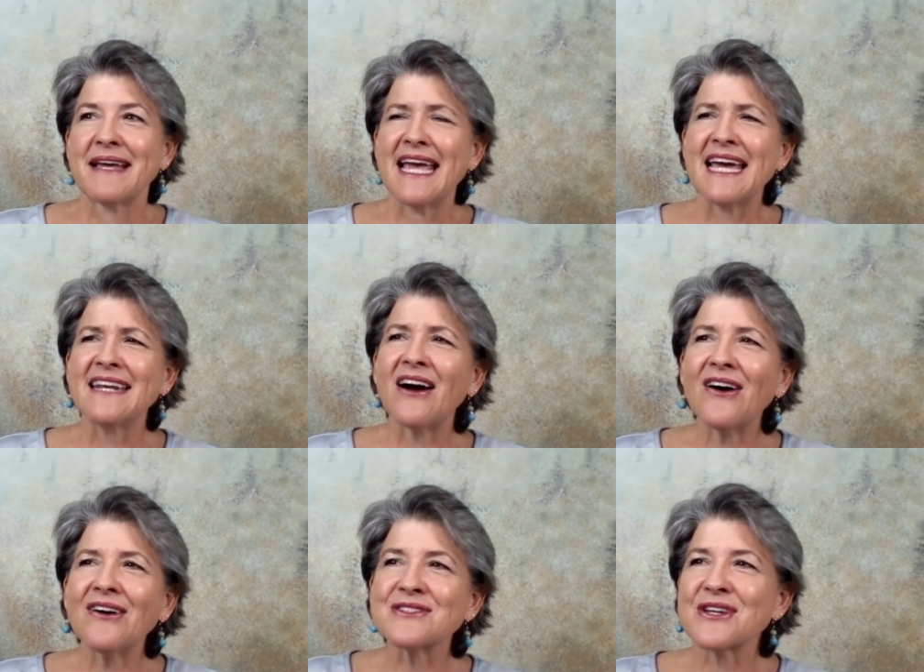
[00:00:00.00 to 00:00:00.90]
and
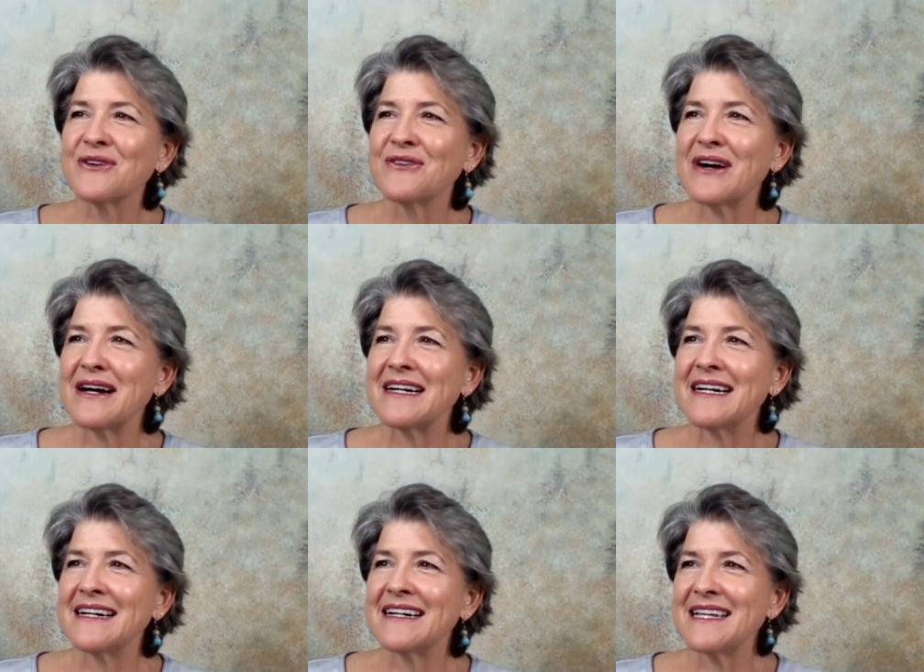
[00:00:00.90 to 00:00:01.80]
also
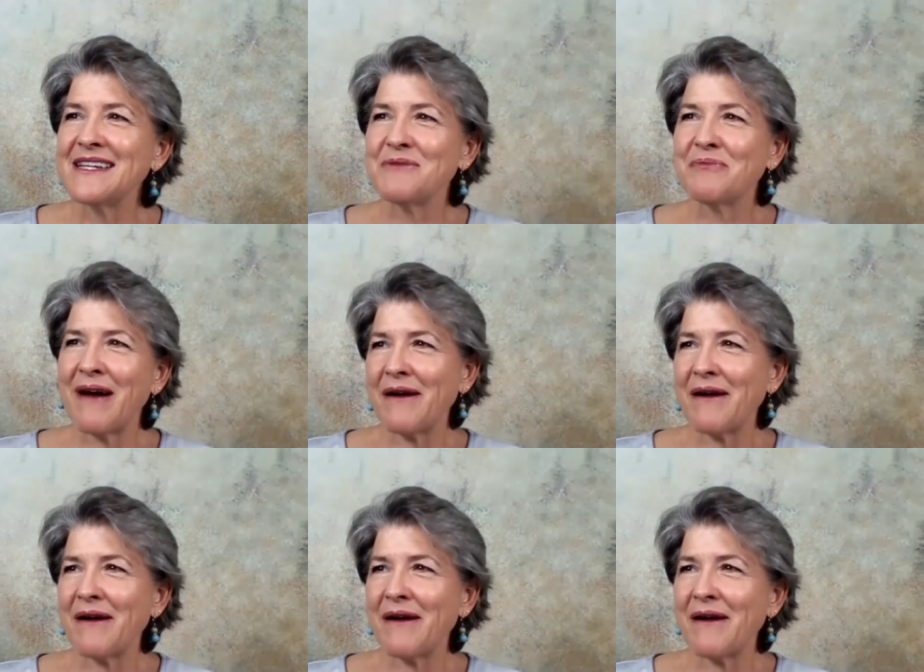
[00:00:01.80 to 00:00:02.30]
and you